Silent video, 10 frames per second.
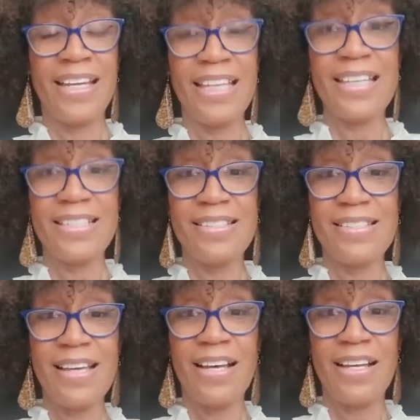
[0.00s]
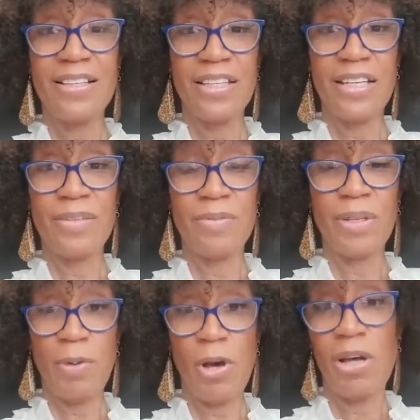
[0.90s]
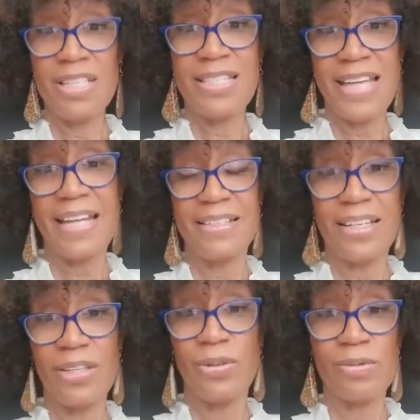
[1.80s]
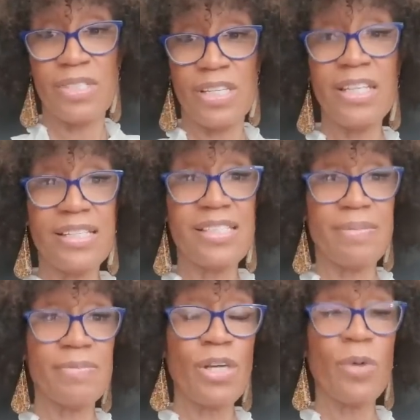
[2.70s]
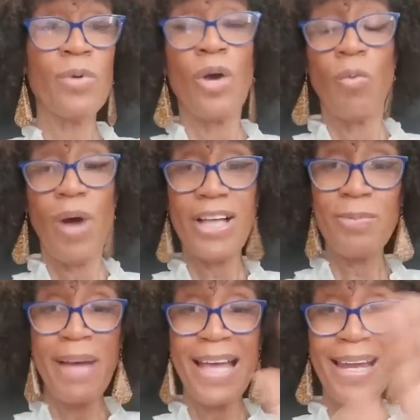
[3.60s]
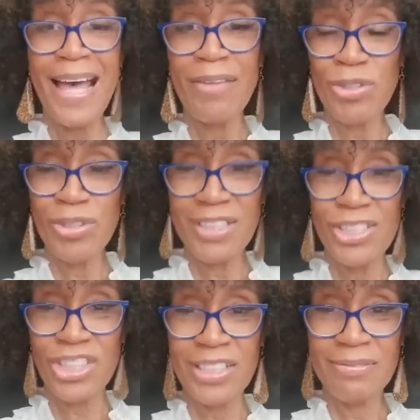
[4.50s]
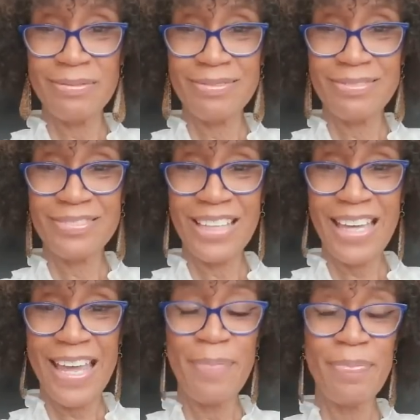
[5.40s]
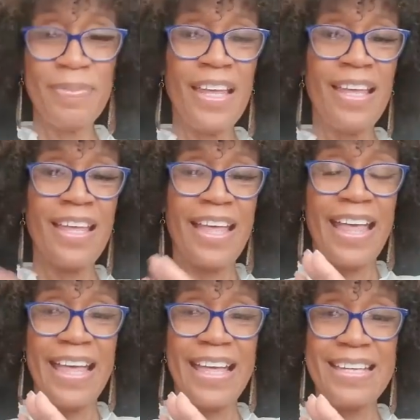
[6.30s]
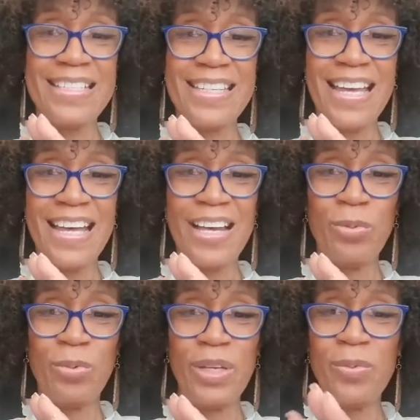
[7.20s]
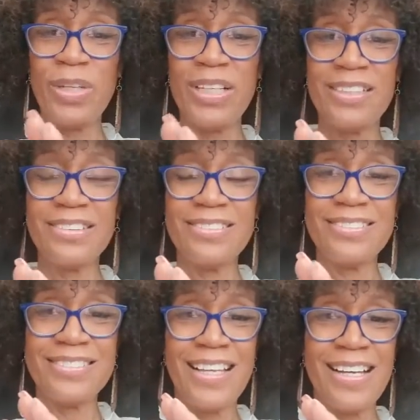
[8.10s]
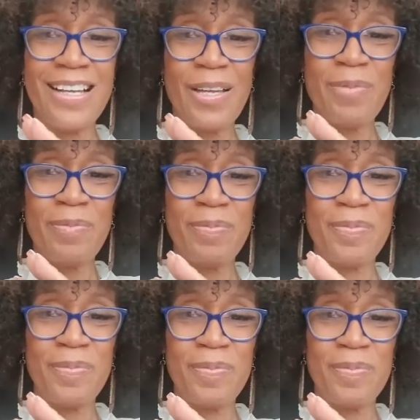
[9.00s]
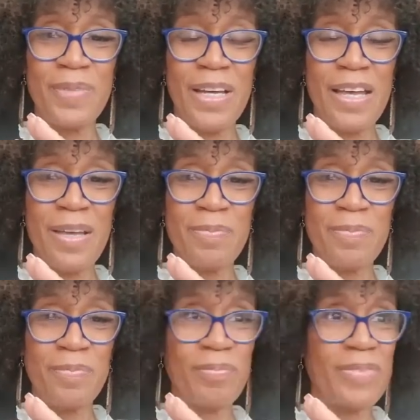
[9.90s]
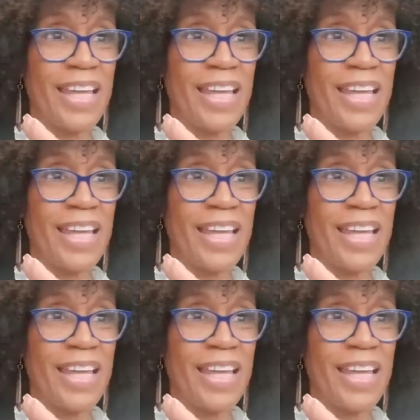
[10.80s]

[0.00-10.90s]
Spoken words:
is the Paul is Dead death hoax. It is. So watch my live trilogy, okay? And we will you'll